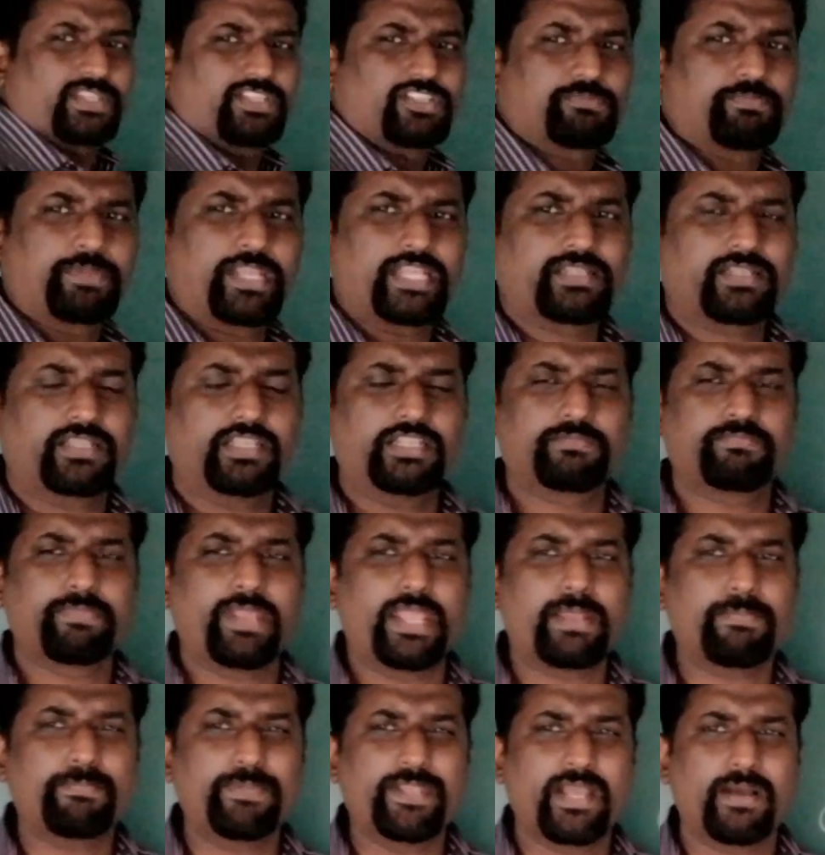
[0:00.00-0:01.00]
It may, it
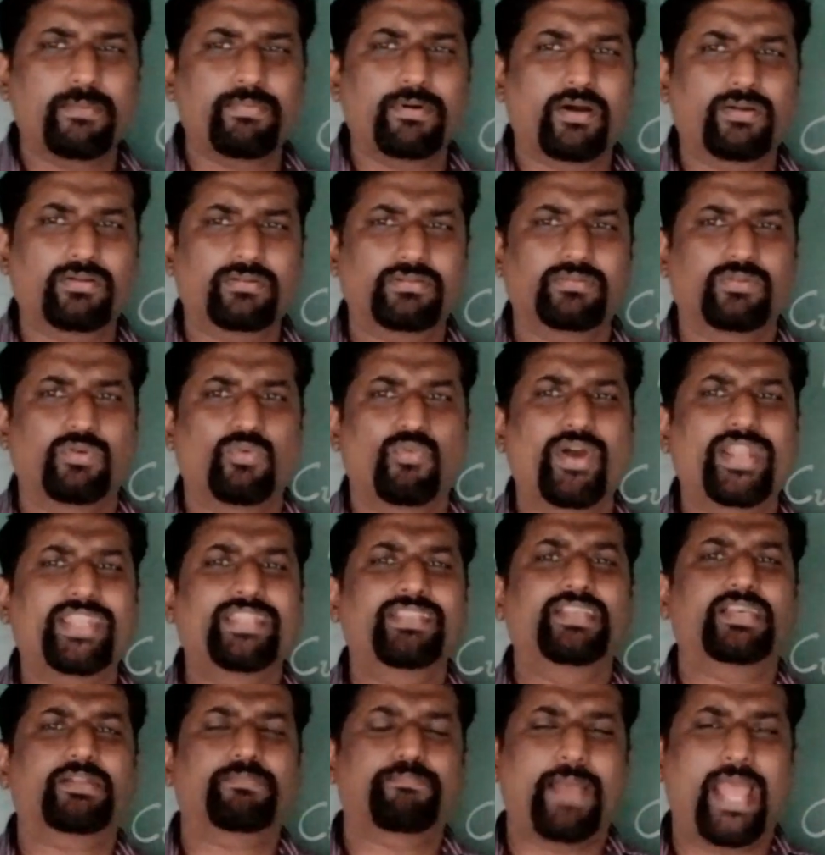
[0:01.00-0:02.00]
may be about one
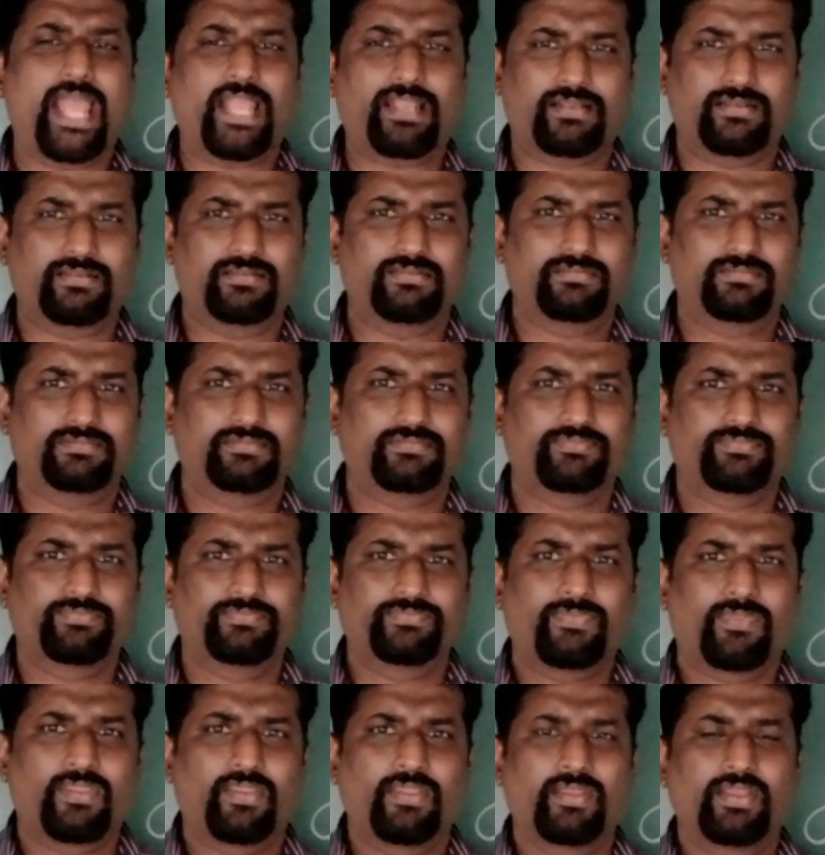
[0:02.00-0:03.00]
year back
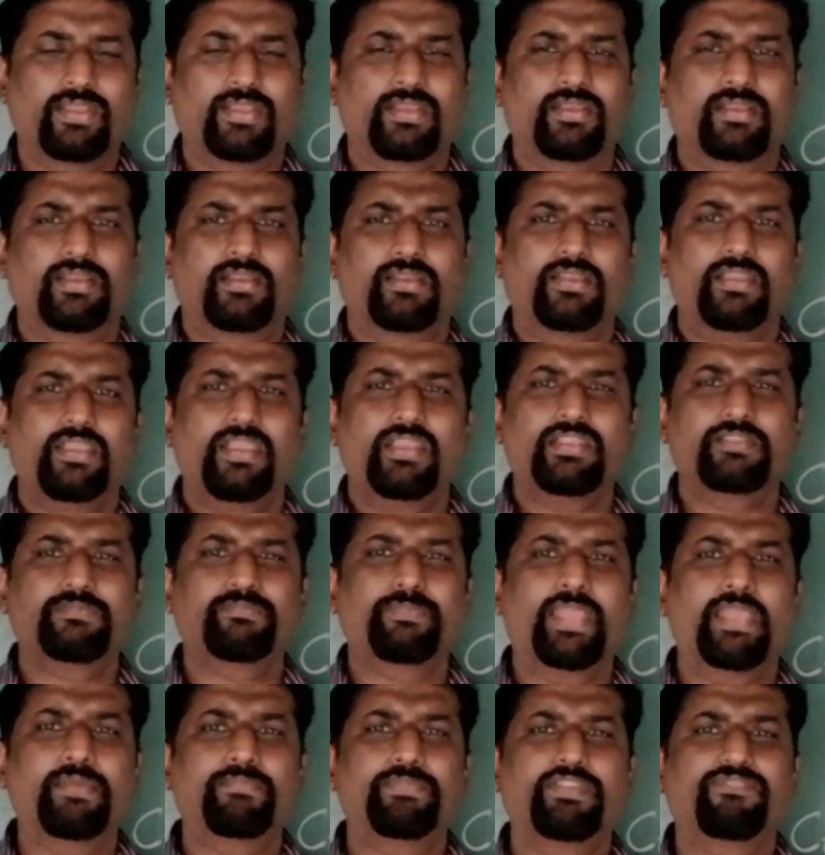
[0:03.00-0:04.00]
it
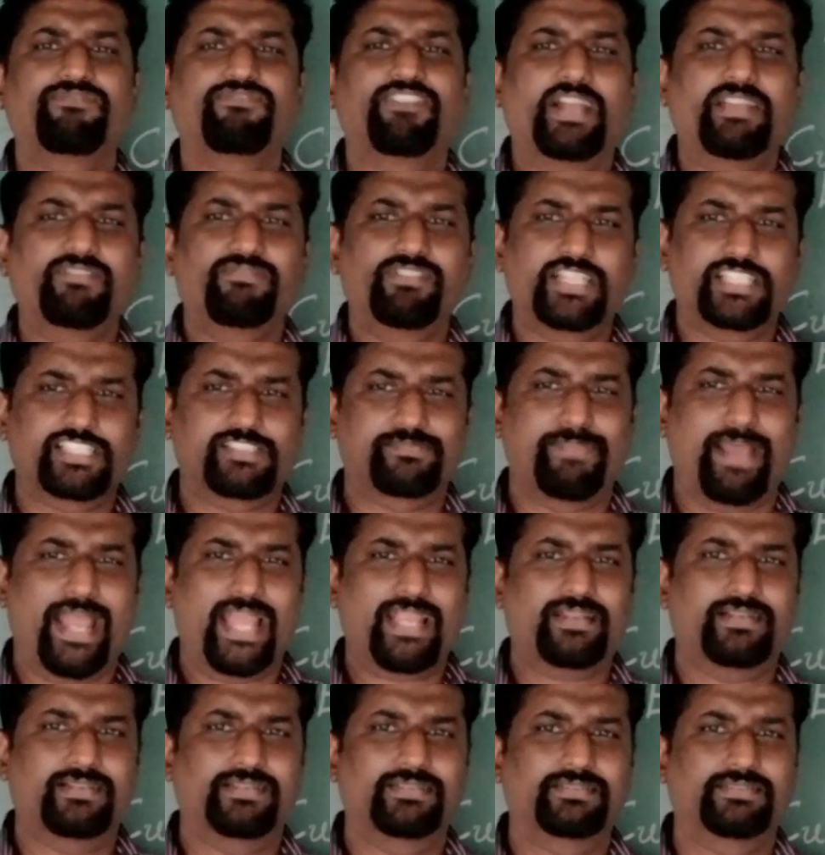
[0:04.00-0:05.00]
may be 5 years
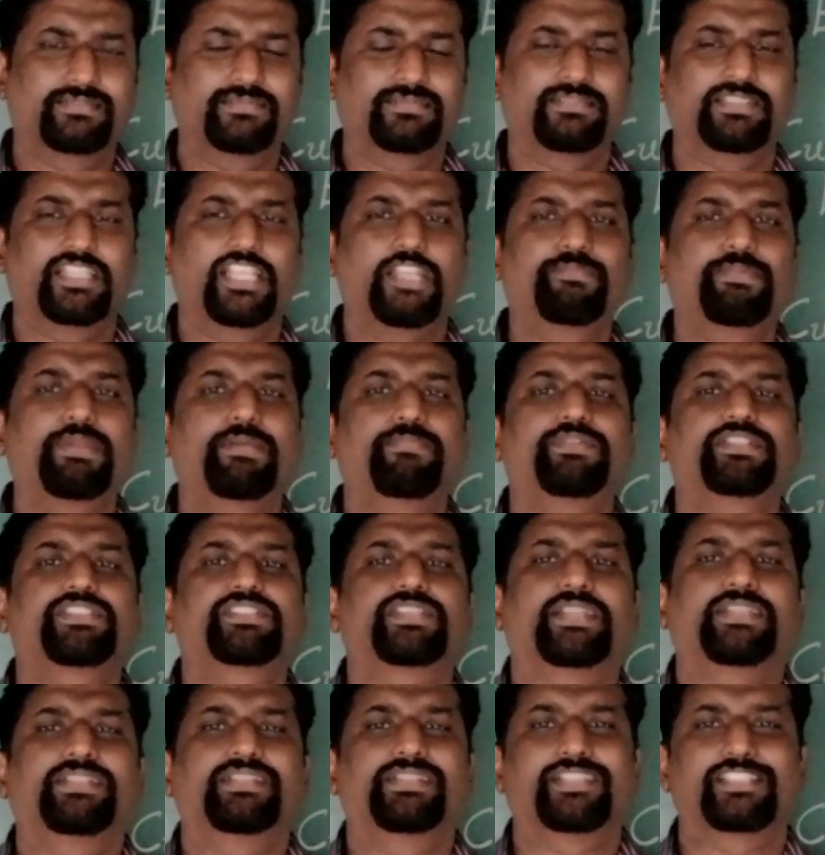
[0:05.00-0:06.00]
back, it may be
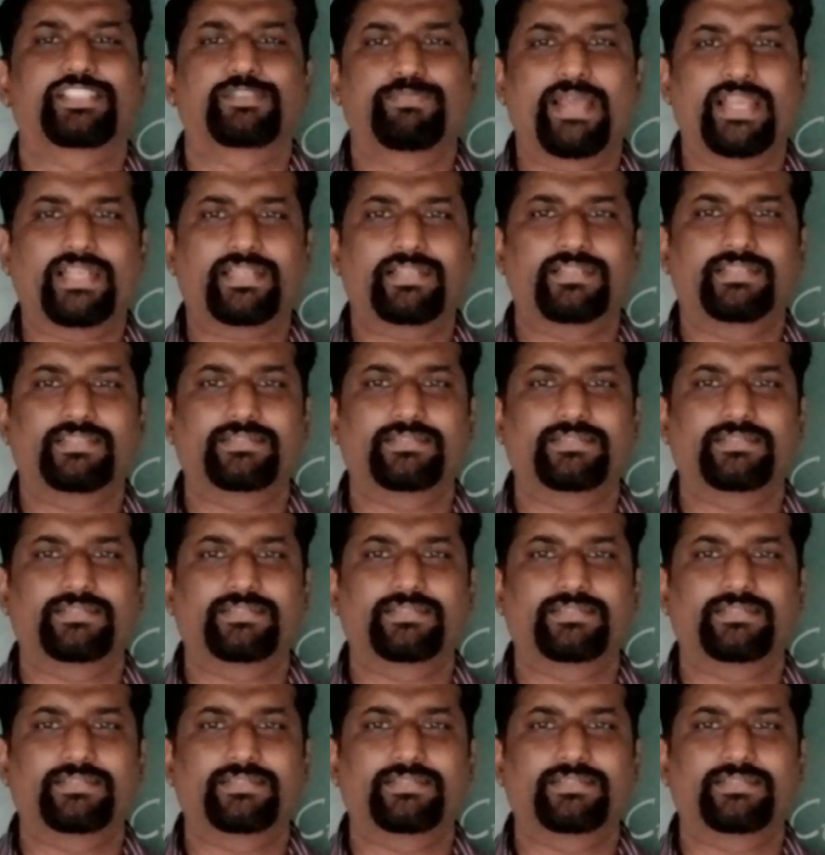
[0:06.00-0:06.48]
10 years back.